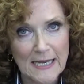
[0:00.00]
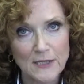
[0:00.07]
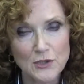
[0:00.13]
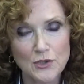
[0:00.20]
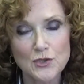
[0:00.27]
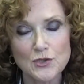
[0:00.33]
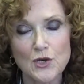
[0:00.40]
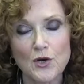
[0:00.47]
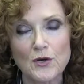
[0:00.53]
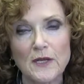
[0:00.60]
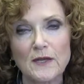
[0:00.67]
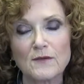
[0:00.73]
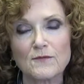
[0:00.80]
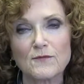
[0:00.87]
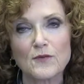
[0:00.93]
an
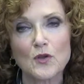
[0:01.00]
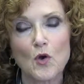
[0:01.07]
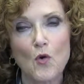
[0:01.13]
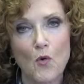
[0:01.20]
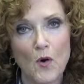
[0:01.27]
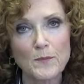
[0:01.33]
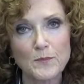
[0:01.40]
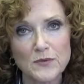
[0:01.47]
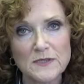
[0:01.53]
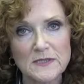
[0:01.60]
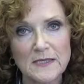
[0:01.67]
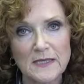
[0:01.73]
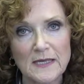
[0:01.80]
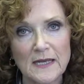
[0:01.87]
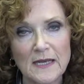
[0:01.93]
attorney for the court
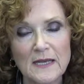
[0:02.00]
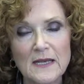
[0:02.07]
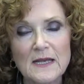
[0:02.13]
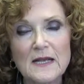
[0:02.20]
proceeding,